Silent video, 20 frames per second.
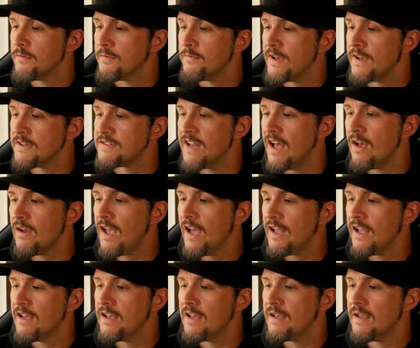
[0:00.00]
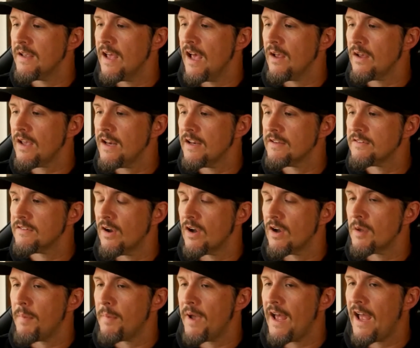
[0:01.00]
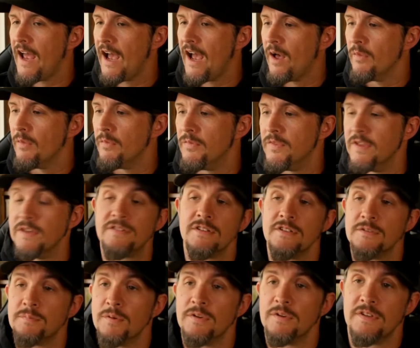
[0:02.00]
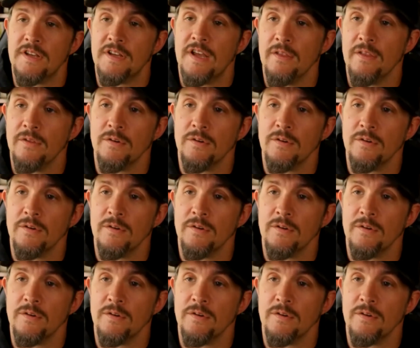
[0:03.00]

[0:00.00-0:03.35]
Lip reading: and I'll kind of talk about how this is put together too,